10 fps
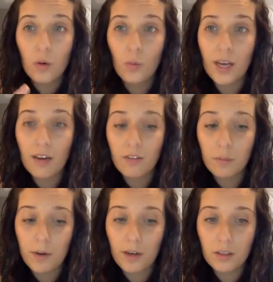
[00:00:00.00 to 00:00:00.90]
We have a
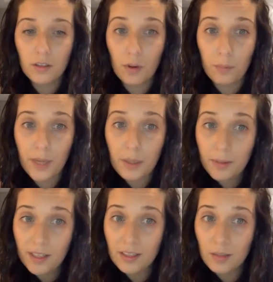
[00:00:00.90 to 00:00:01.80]
box for
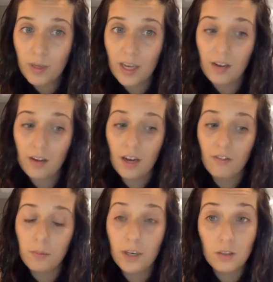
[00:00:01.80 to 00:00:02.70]
babies. We have a
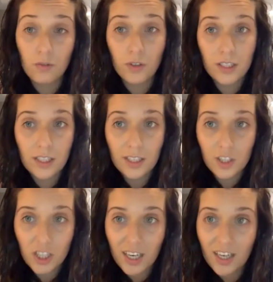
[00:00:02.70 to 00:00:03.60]
box for
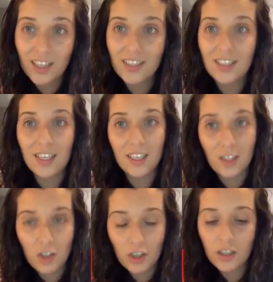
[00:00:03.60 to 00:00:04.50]
teenage guys,
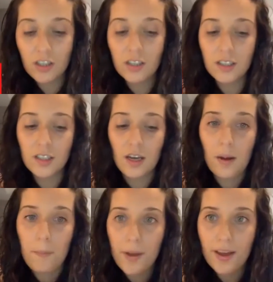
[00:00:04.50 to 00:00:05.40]
teenage girls,
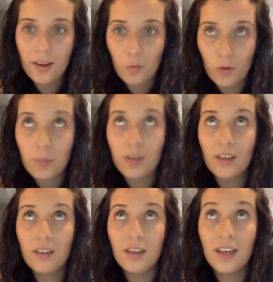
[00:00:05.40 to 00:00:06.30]
men,
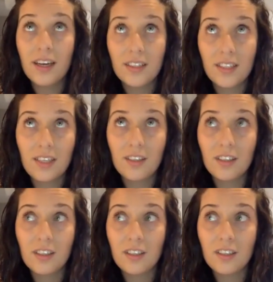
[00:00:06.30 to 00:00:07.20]
women,
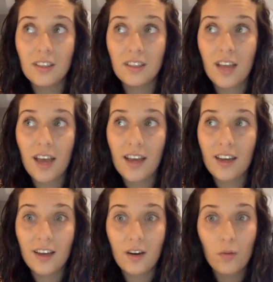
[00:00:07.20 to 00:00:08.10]
seniors.
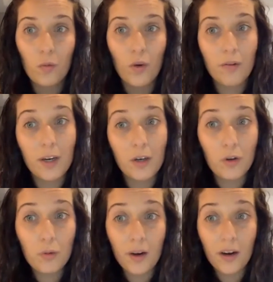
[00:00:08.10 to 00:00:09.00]
And one of my
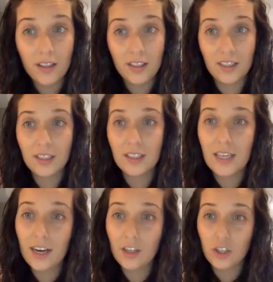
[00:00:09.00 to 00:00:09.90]
new boxes is
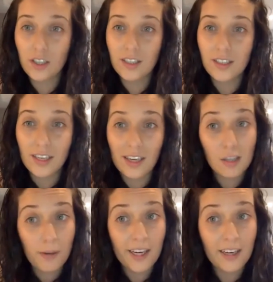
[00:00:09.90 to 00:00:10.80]
actually, it's a kids
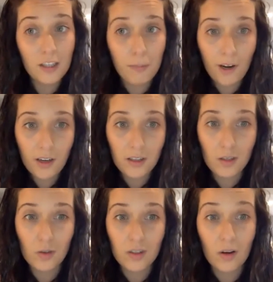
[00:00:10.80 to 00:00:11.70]
by kids box.
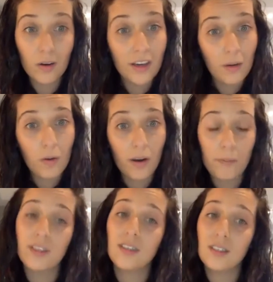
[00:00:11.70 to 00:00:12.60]
So it's all kid run
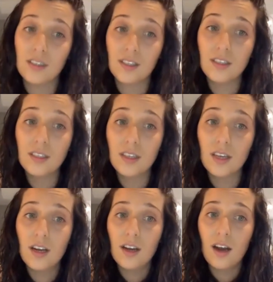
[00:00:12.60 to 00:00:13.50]
businesses
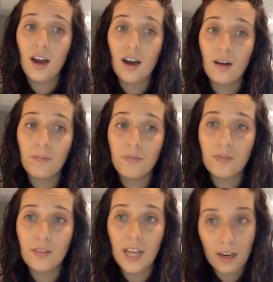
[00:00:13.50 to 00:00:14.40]

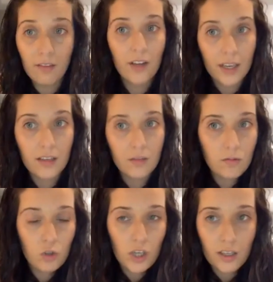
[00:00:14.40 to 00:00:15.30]
that have
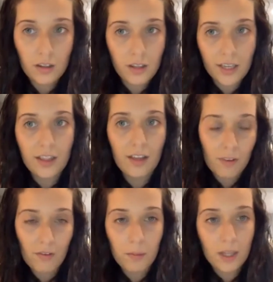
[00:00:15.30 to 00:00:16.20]
they've
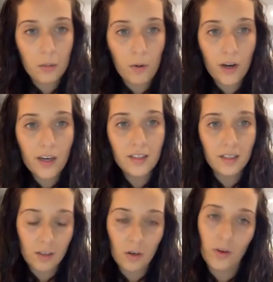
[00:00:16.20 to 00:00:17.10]
given me their products
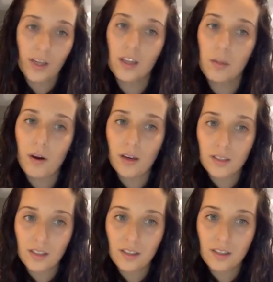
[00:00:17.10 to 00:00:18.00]
and they're going in the
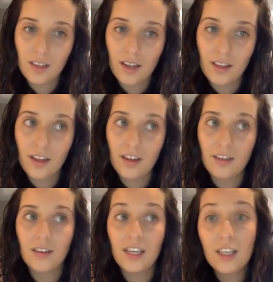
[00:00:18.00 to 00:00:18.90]
boxes. And
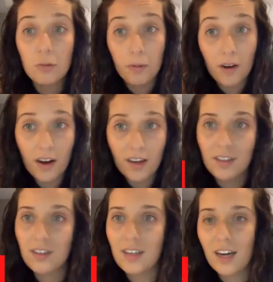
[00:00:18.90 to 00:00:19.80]
then each box
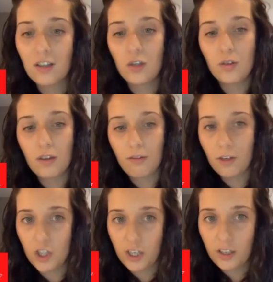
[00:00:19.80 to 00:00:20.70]
is attached to a different
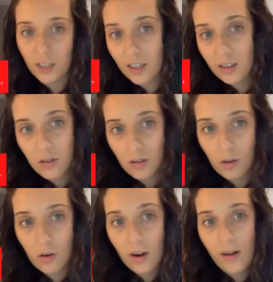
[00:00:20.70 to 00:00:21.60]
charity.
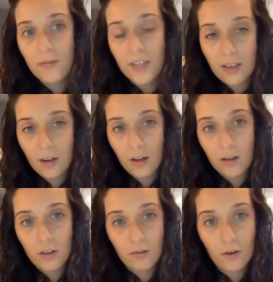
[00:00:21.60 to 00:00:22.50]
So
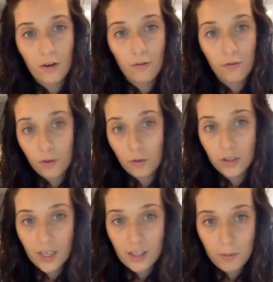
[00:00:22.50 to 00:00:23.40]
$10 of our full
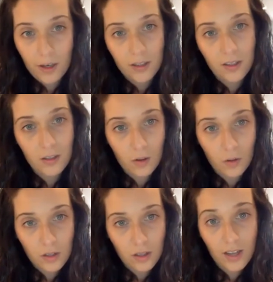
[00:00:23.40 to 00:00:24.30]
size boxes
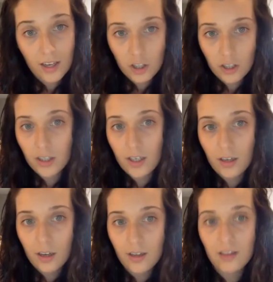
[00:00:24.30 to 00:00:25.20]
goes to that charity
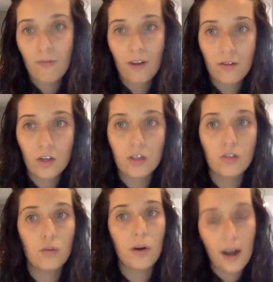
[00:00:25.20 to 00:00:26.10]
cause. $5
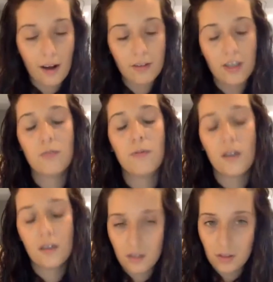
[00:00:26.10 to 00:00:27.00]
from our half size
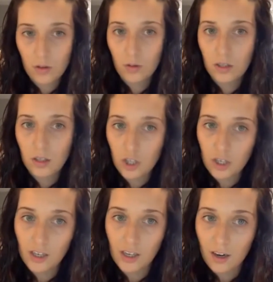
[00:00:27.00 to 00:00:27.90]
boxes goes to the
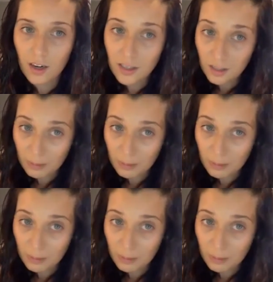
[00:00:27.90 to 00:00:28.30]
charity cause.